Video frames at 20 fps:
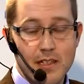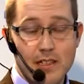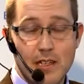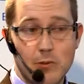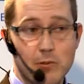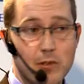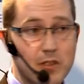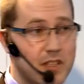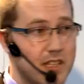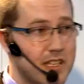
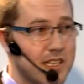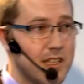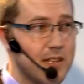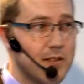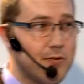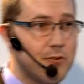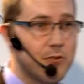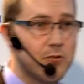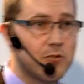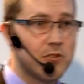And we think in
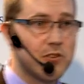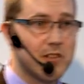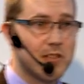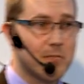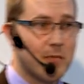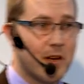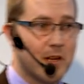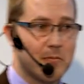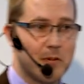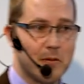the future
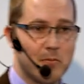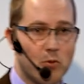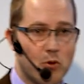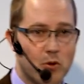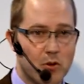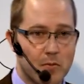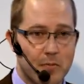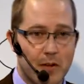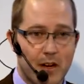it might be more